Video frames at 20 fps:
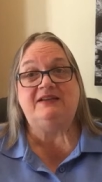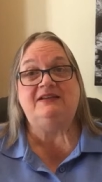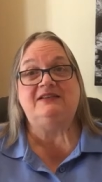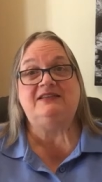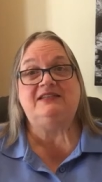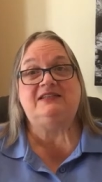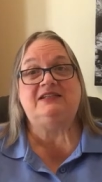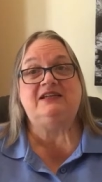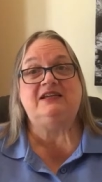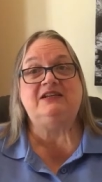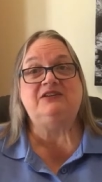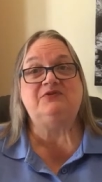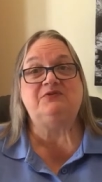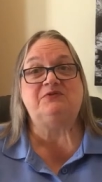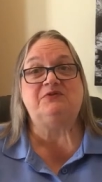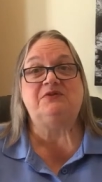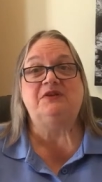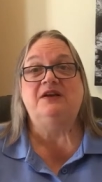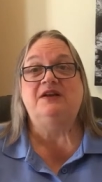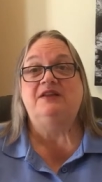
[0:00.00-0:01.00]
and a
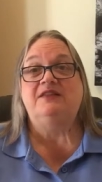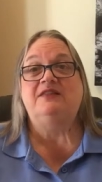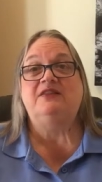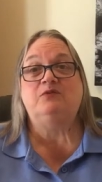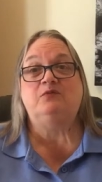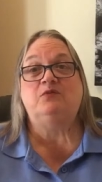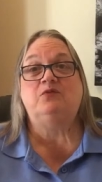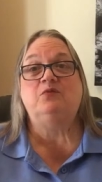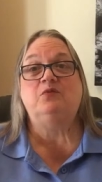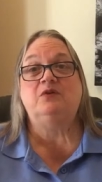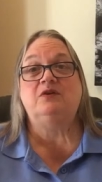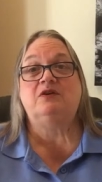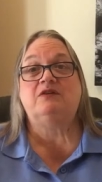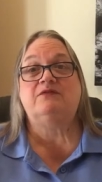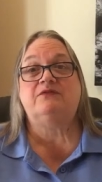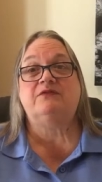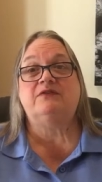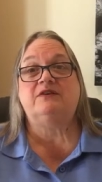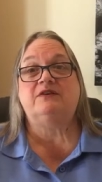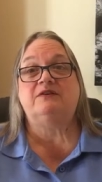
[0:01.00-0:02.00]
schedule that will work
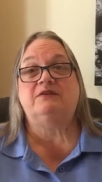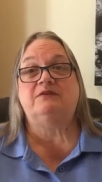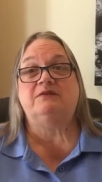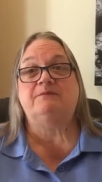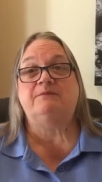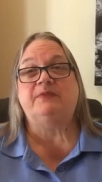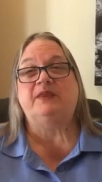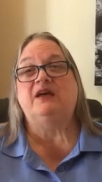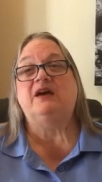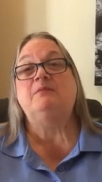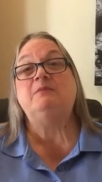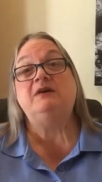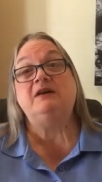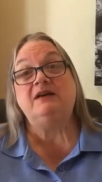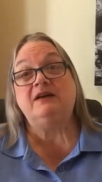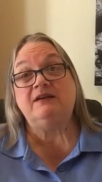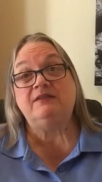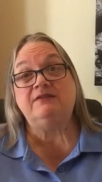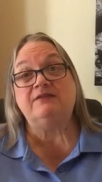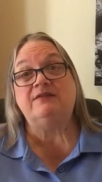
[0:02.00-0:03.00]
for you,
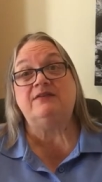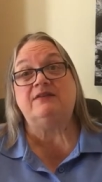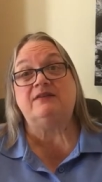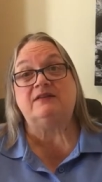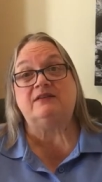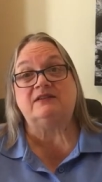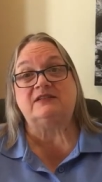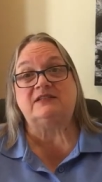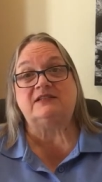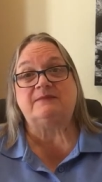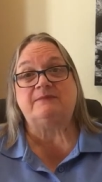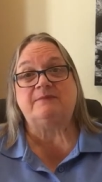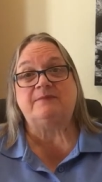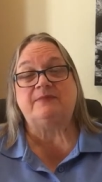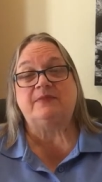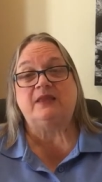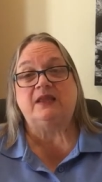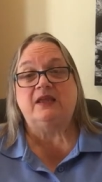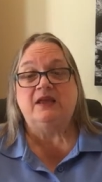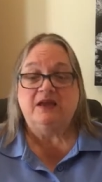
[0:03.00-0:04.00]
among other things.
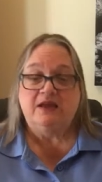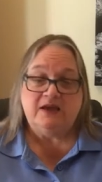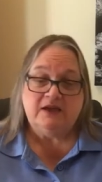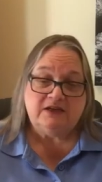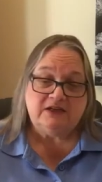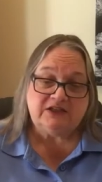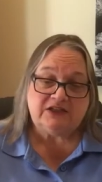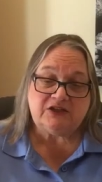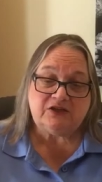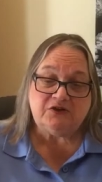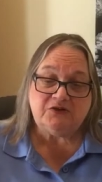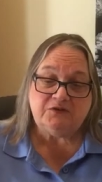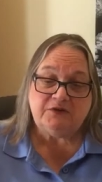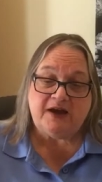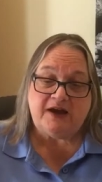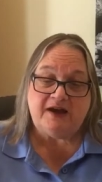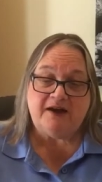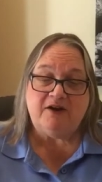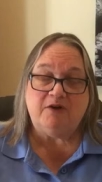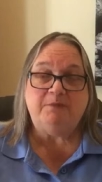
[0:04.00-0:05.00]
So
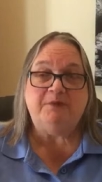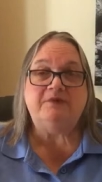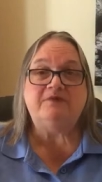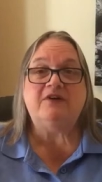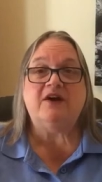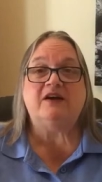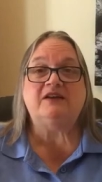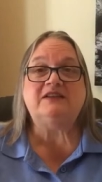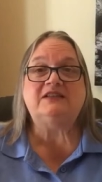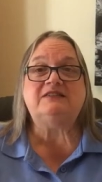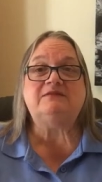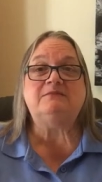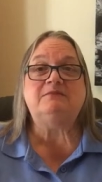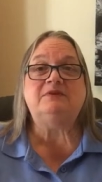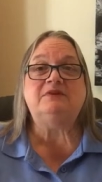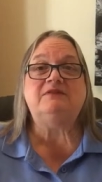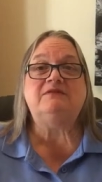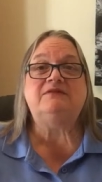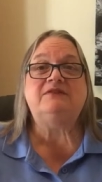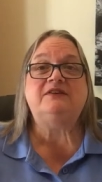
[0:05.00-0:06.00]
I hope you've gotten some
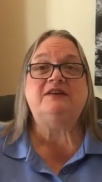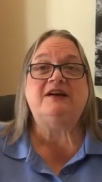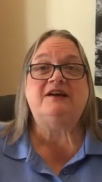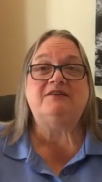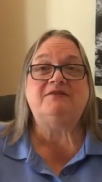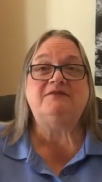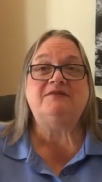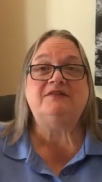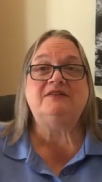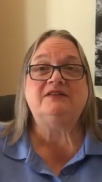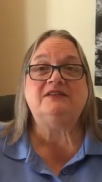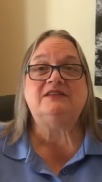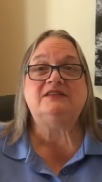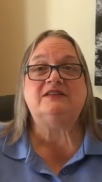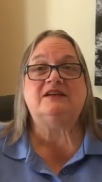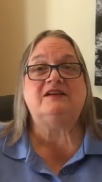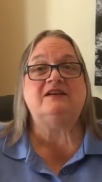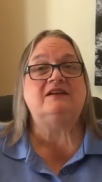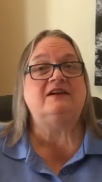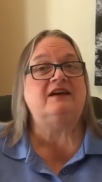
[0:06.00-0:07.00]
benefit out of
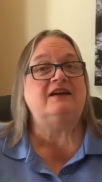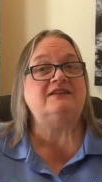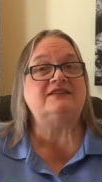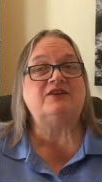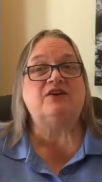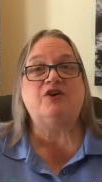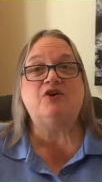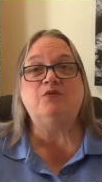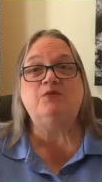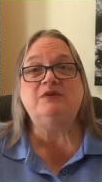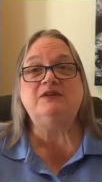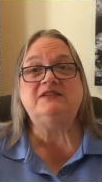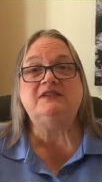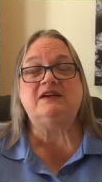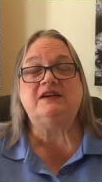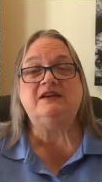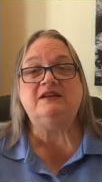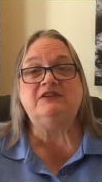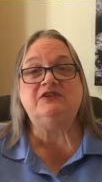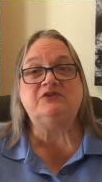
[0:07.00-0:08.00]
this. As always,
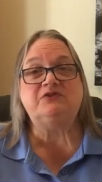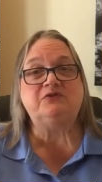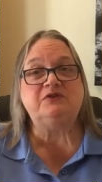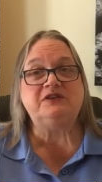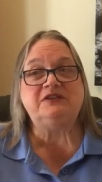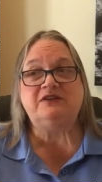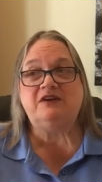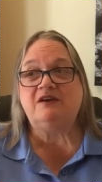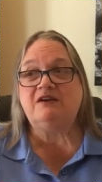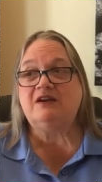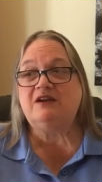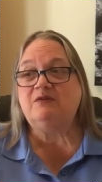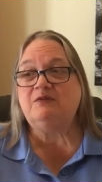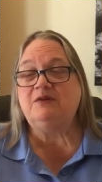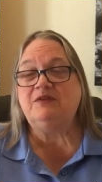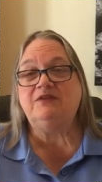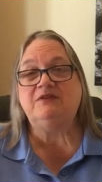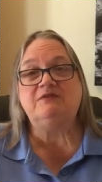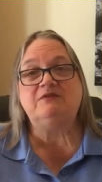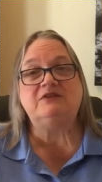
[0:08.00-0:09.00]
I enjoy talking
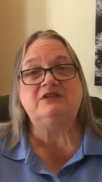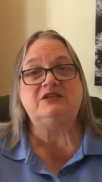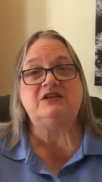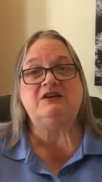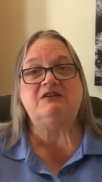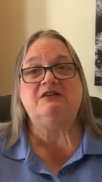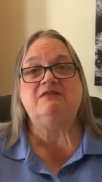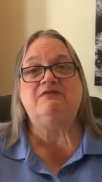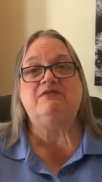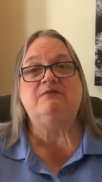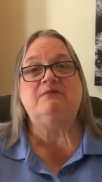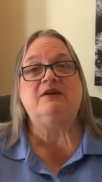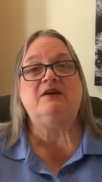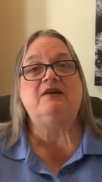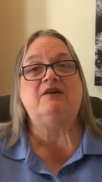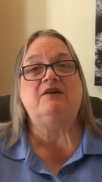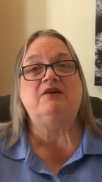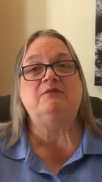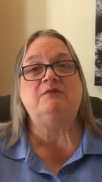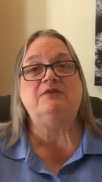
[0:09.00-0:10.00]
with you and sharing from my
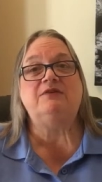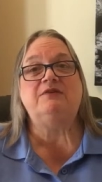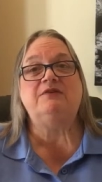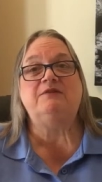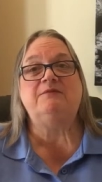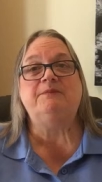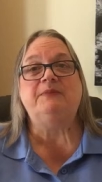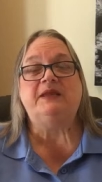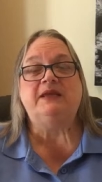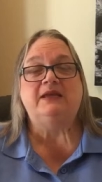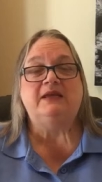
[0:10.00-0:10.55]
heart with you.